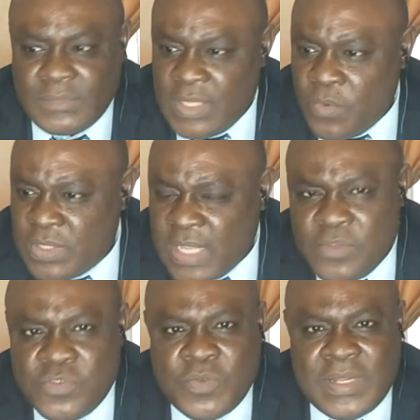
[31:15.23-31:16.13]
And what are
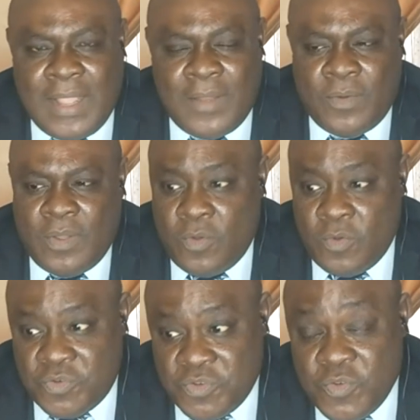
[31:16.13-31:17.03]
you doing now?
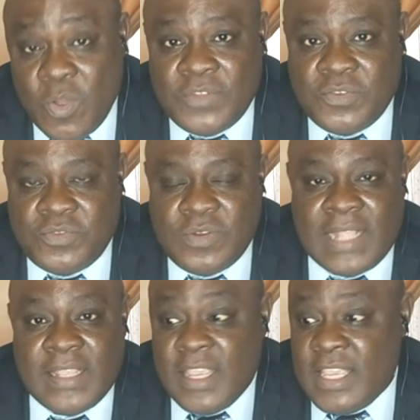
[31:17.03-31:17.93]
Or oh, do you know how to do
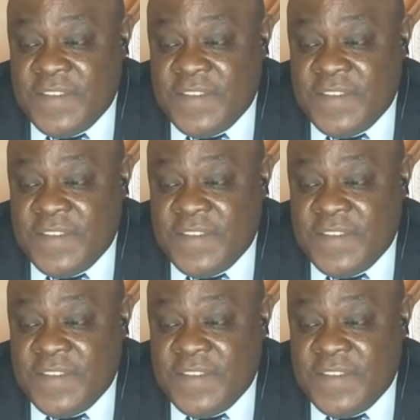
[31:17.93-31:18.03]
that?